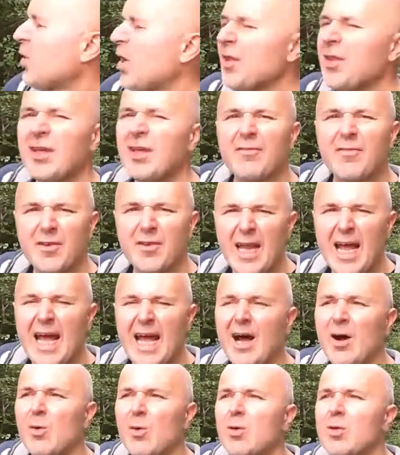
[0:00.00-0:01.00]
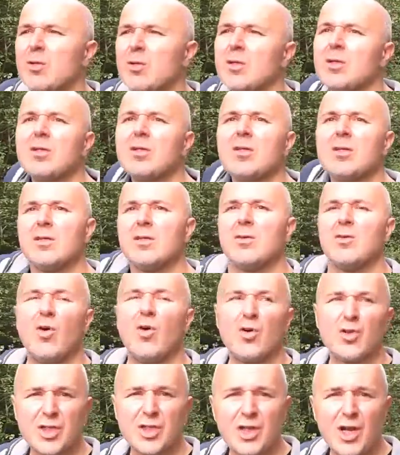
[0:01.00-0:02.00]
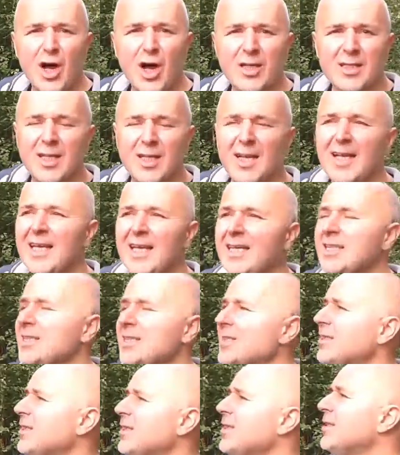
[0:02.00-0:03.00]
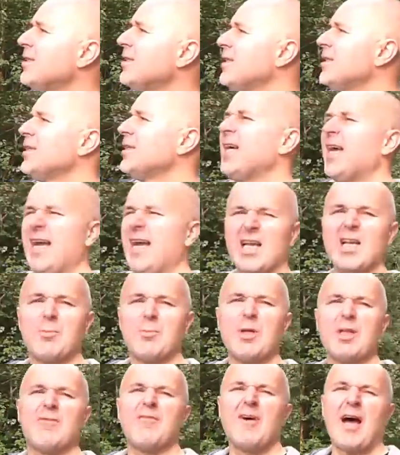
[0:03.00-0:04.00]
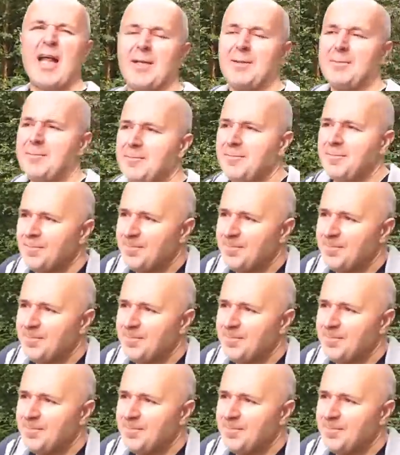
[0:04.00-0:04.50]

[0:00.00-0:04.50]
but I think for now or tonight at least it'll be the van